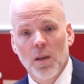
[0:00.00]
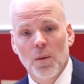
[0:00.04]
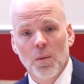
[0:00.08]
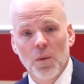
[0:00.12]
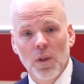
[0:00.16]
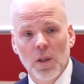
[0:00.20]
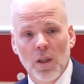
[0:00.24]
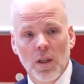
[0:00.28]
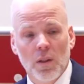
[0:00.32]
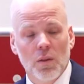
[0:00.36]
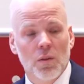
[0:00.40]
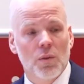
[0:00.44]
I
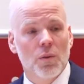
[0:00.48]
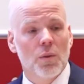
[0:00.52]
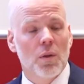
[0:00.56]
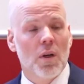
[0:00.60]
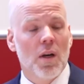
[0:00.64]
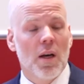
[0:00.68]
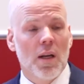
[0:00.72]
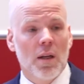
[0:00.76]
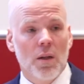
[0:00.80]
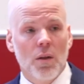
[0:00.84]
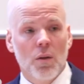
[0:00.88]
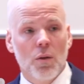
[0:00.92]
would like to
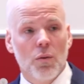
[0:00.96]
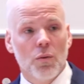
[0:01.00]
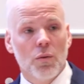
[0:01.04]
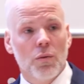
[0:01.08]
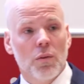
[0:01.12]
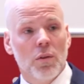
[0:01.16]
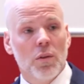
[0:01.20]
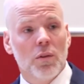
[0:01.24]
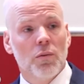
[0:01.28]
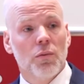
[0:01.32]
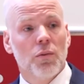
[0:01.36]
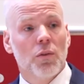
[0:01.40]
hand
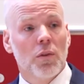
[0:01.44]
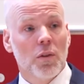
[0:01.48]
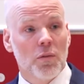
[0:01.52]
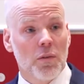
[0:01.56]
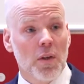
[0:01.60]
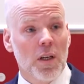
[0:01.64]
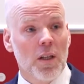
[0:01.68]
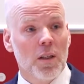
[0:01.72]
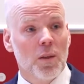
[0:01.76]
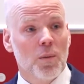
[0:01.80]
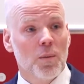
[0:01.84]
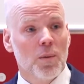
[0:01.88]
over for the
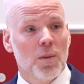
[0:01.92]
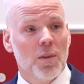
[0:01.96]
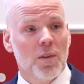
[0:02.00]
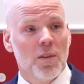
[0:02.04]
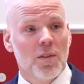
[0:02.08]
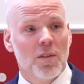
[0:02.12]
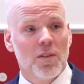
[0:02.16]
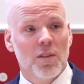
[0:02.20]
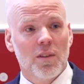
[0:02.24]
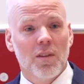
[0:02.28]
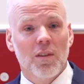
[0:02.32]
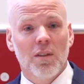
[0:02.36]
final
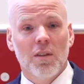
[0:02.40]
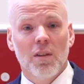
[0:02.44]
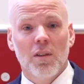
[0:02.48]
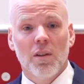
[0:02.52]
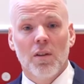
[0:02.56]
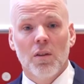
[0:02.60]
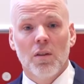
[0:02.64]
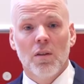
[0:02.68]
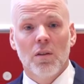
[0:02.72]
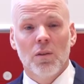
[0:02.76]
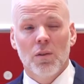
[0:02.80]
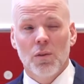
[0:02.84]
words
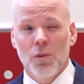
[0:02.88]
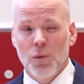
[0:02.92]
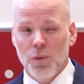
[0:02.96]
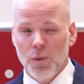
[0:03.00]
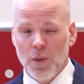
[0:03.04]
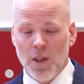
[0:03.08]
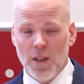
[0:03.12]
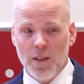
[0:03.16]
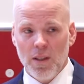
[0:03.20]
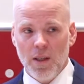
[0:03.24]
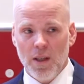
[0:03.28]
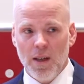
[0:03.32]

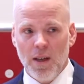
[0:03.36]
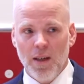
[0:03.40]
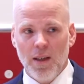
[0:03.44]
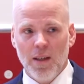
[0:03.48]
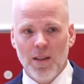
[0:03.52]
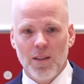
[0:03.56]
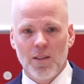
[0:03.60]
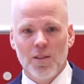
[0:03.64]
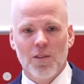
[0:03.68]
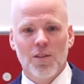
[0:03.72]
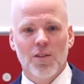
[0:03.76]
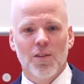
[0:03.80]
to either
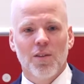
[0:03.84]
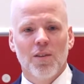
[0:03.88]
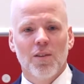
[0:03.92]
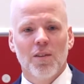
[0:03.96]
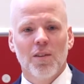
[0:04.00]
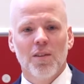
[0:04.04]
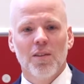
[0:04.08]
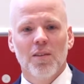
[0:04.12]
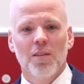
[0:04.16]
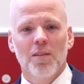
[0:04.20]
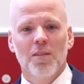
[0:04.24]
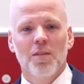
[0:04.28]
Alex
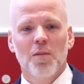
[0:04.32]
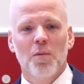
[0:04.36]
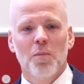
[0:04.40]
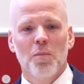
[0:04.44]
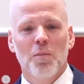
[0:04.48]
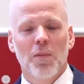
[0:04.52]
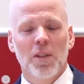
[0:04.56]
or